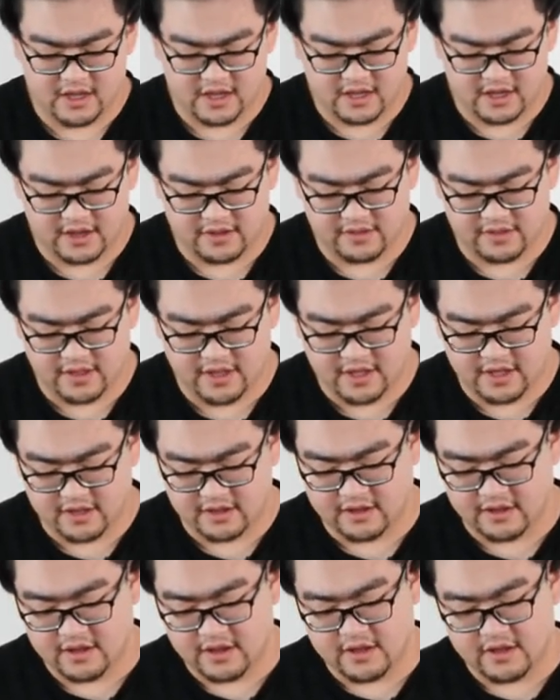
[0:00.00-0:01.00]
And
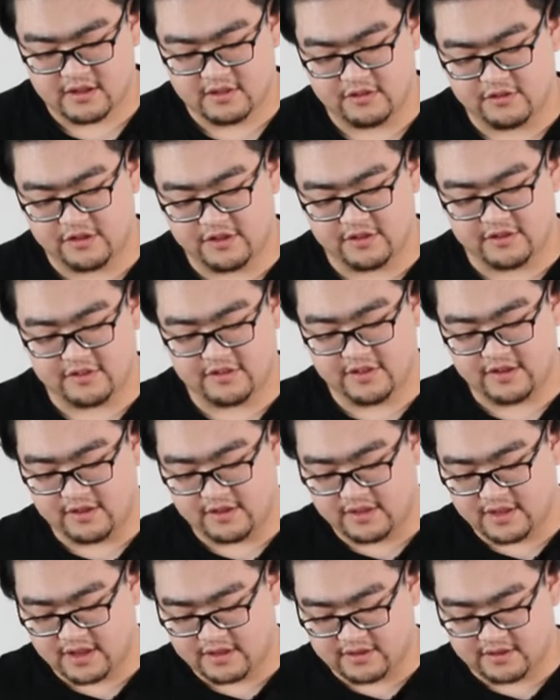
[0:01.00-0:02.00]
then you can see
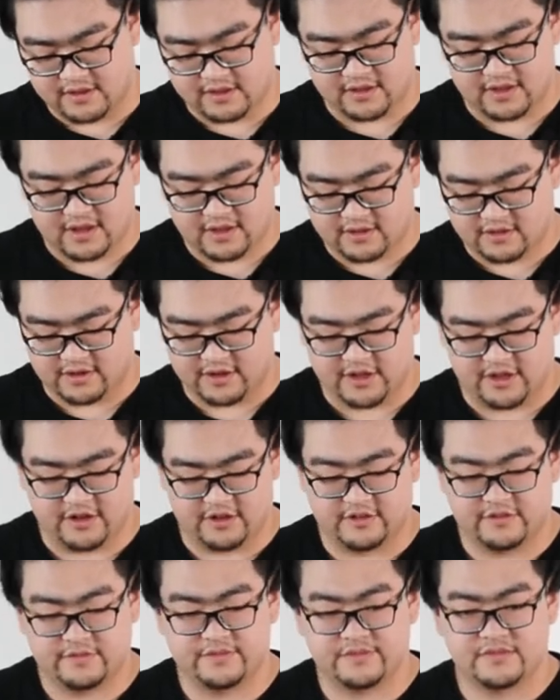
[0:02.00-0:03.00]
that the connector
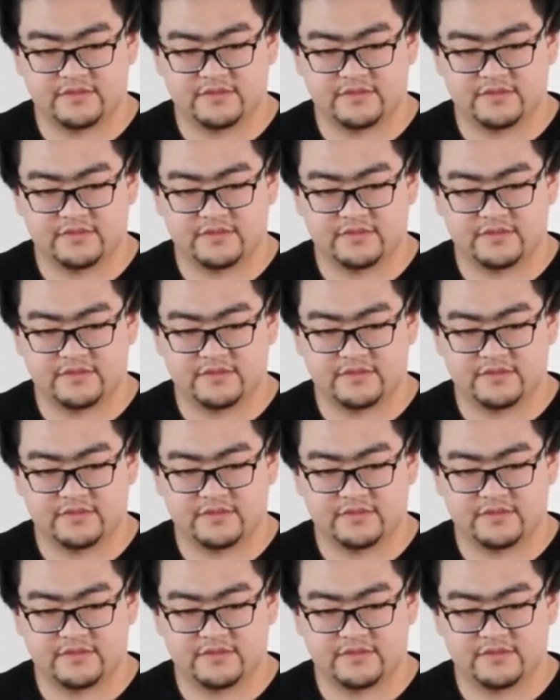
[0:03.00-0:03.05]
here